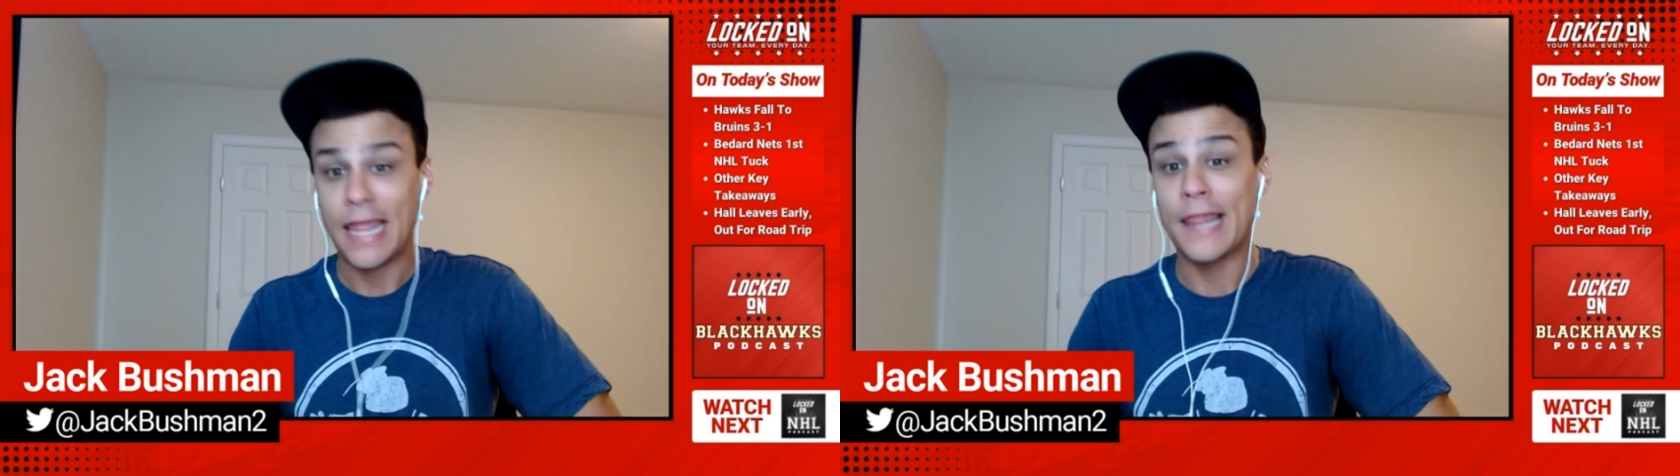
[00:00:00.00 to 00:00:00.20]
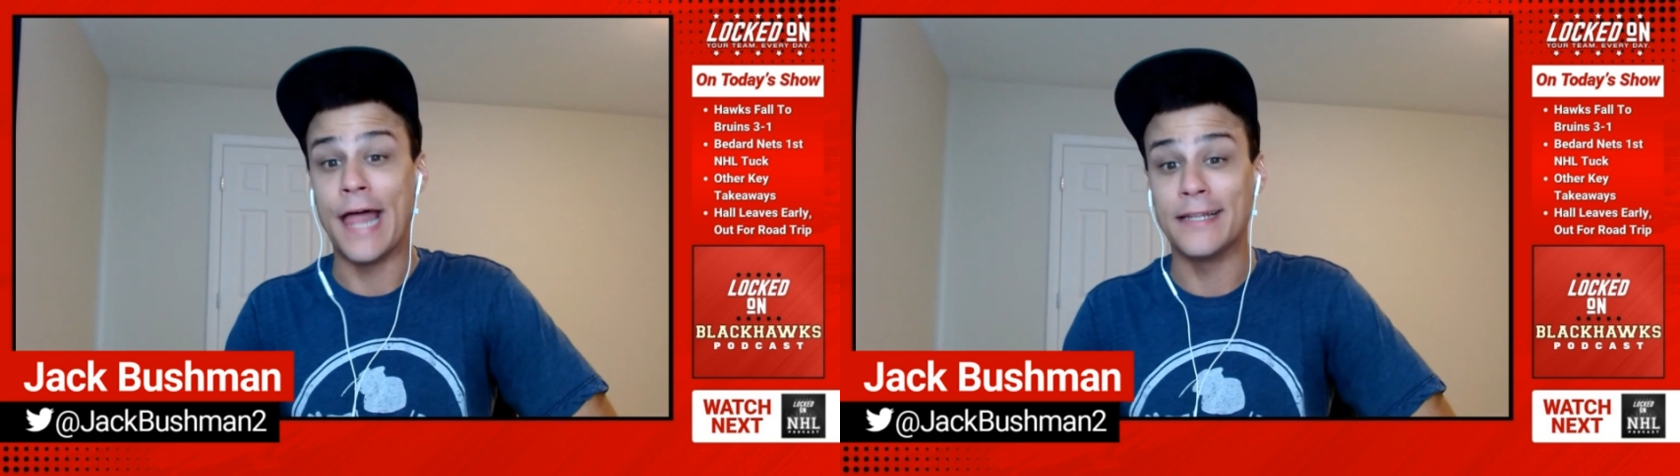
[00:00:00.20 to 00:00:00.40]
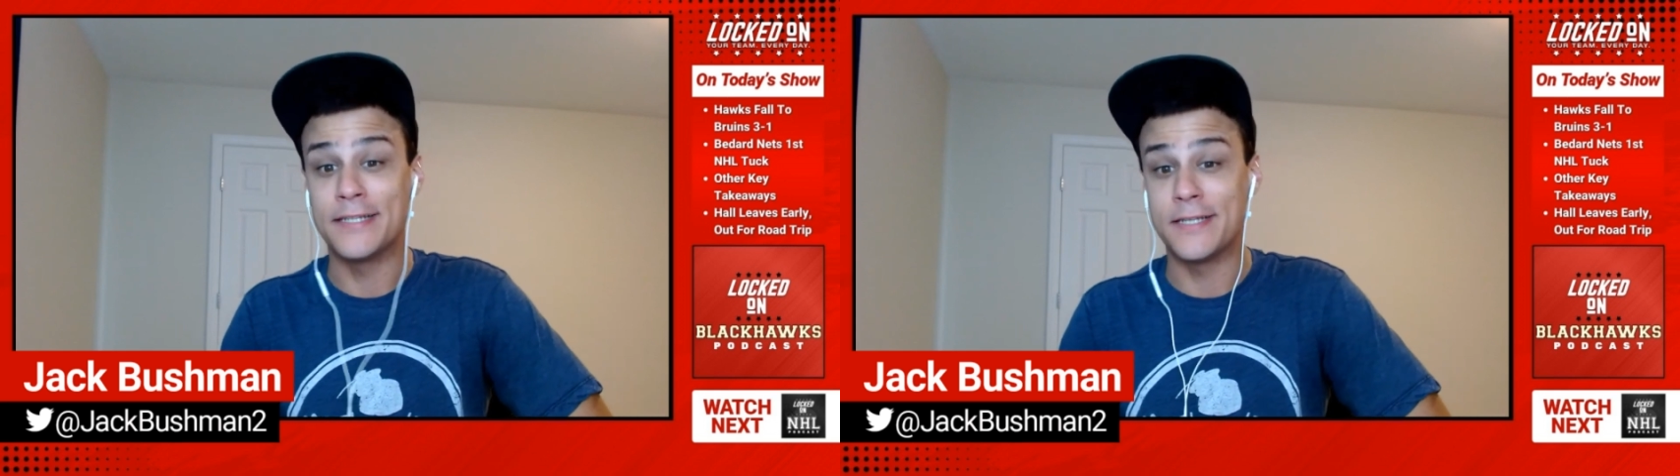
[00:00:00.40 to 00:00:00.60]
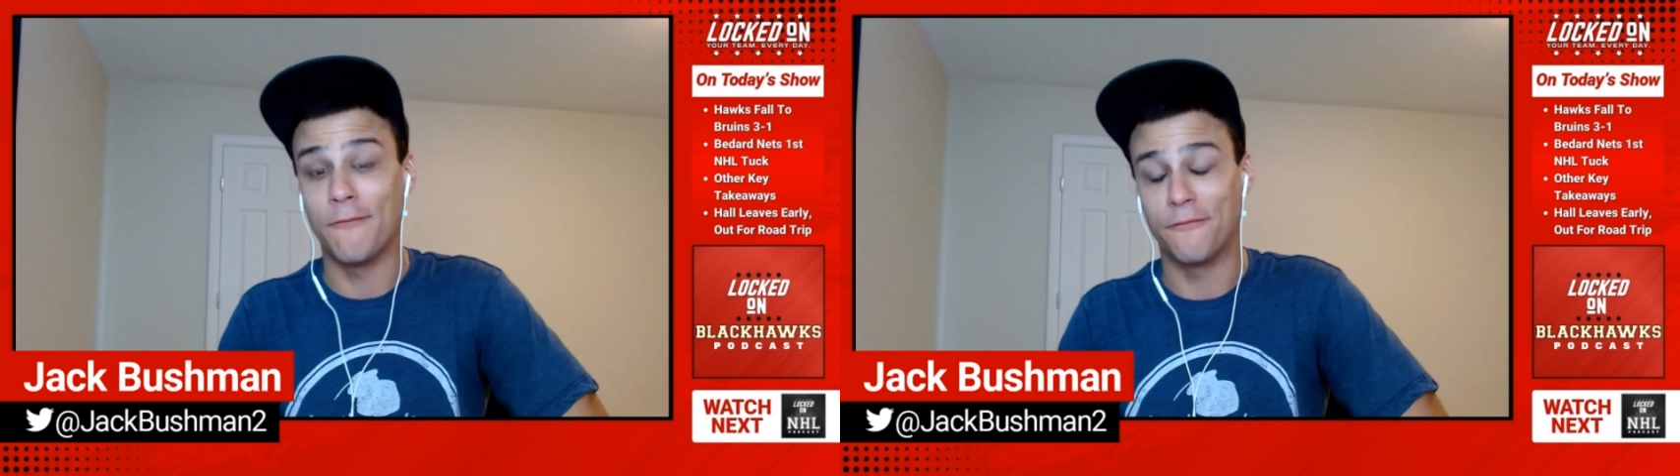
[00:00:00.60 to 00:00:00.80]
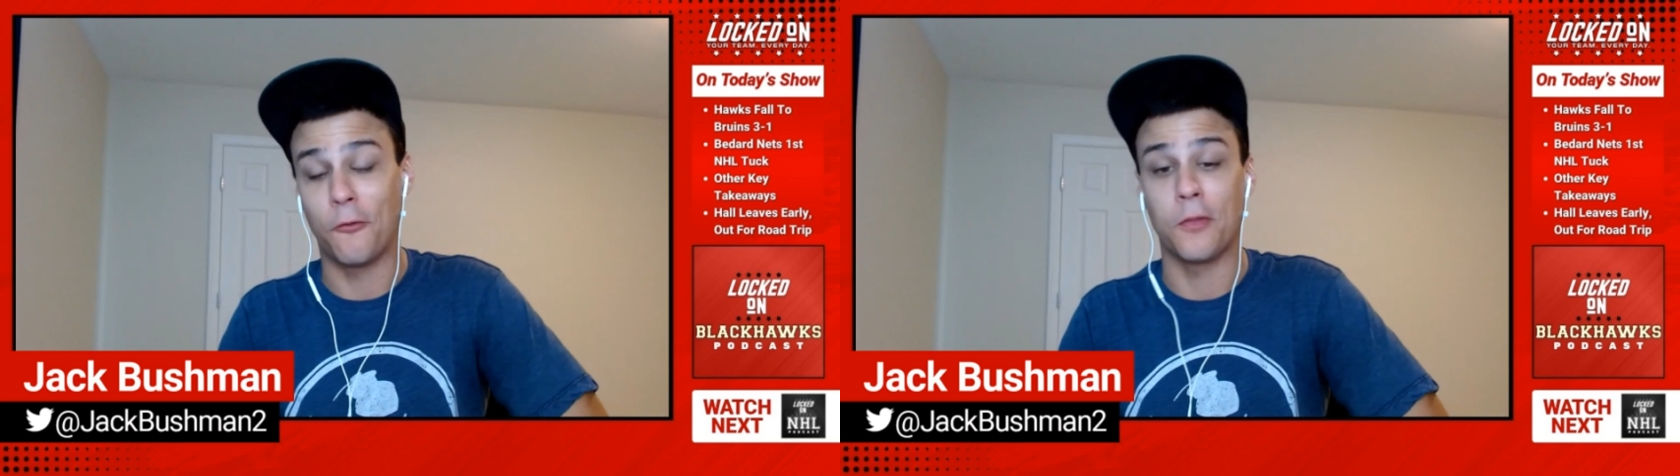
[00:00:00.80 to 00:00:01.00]
then
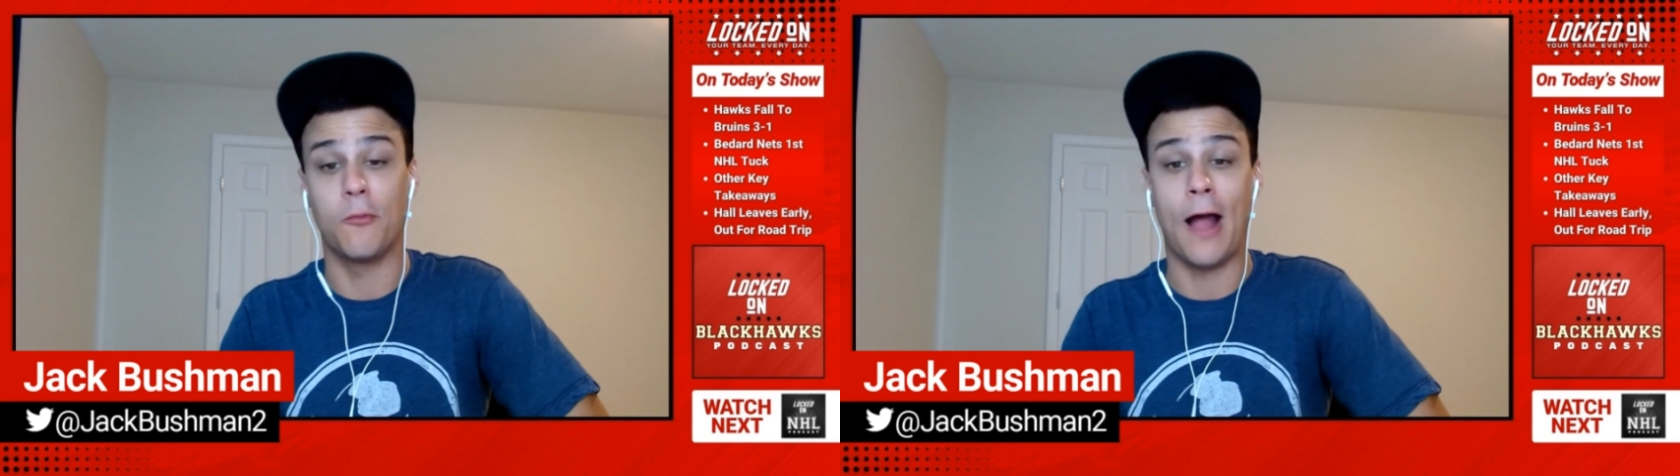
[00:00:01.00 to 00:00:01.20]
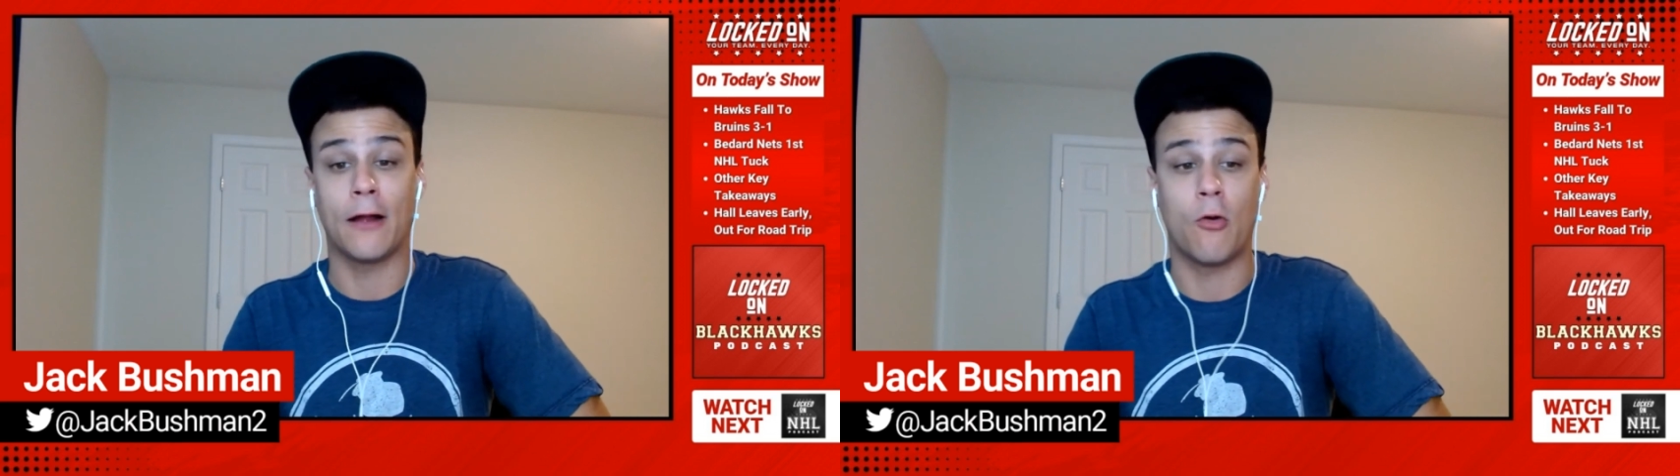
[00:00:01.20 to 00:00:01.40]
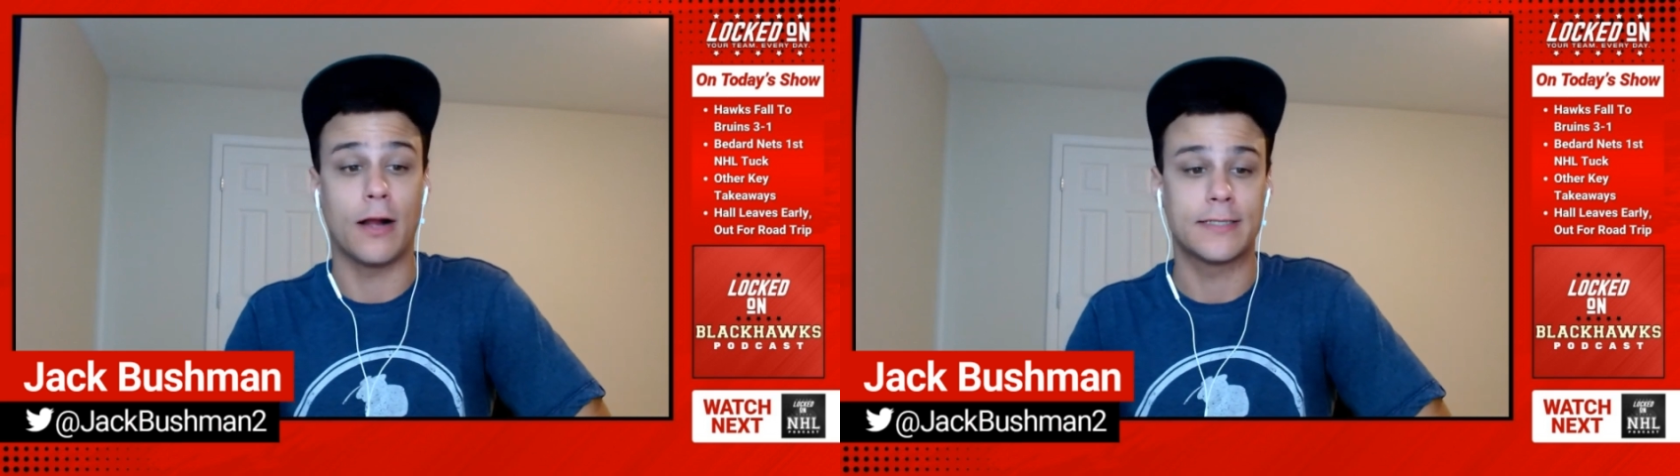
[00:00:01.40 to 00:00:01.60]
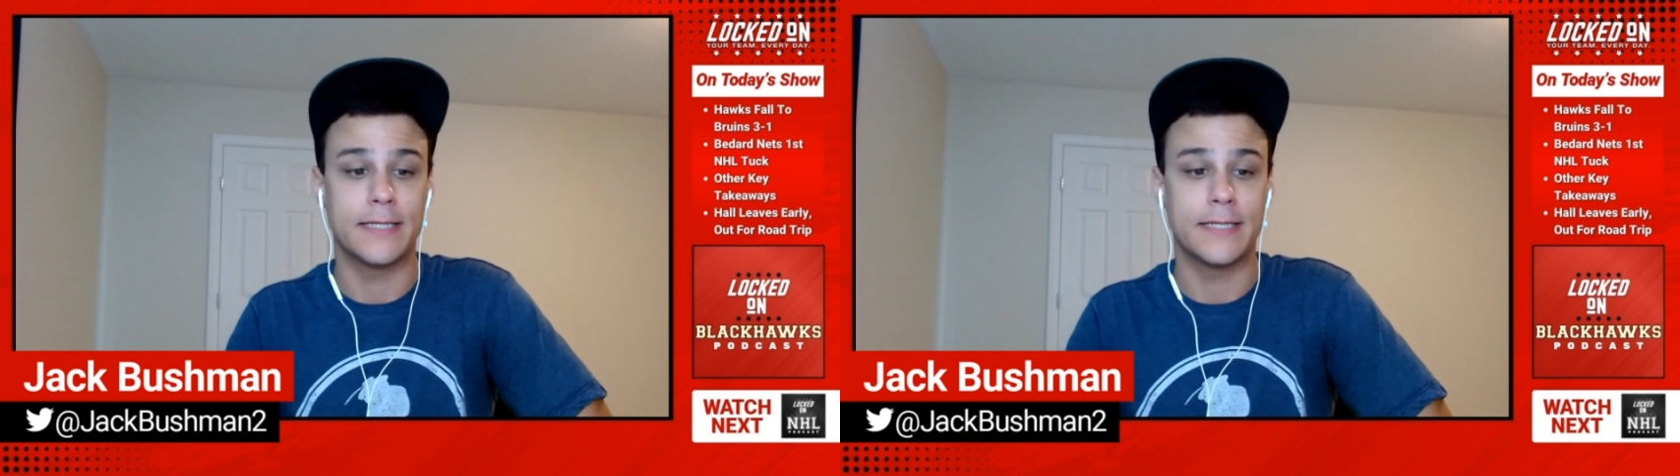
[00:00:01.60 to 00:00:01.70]
some for the Blackhawks